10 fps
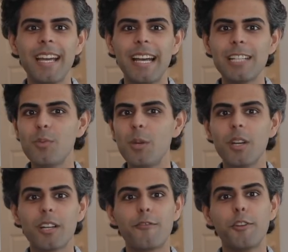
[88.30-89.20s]
As we
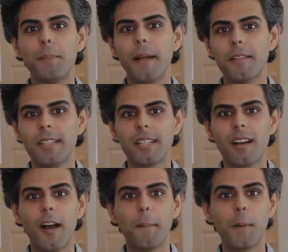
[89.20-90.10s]
work through building
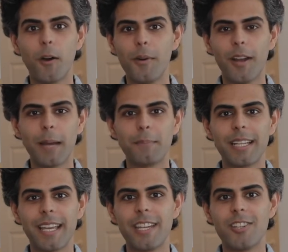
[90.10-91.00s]
our mobile
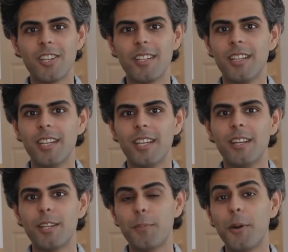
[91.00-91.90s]
application,
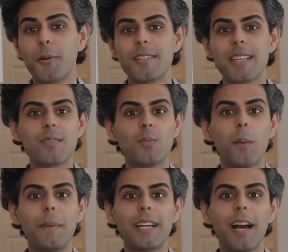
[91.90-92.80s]
the process will
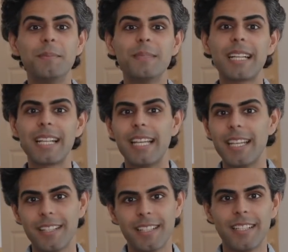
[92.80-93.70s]
become
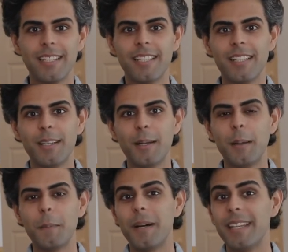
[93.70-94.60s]
clear.
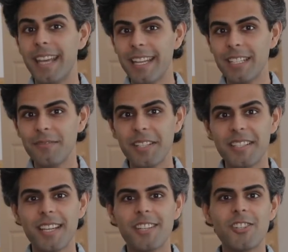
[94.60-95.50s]
By the end of this
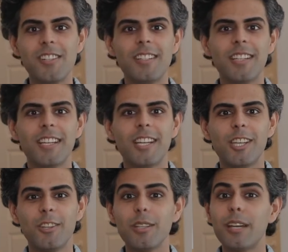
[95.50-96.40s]
section,
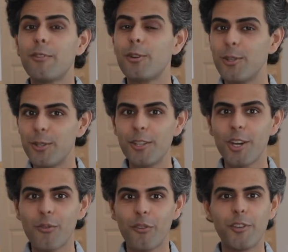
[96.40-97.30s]
you'll have a good
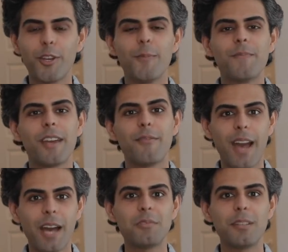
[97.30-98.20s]
overview of
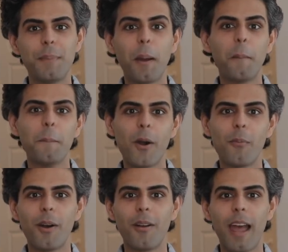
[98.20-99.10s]
how to build
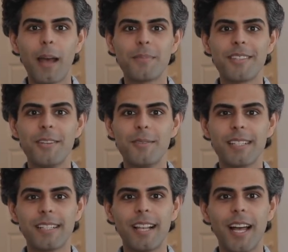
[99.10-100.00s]
mobile apps
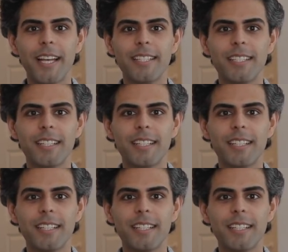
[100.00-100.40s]
using Glide,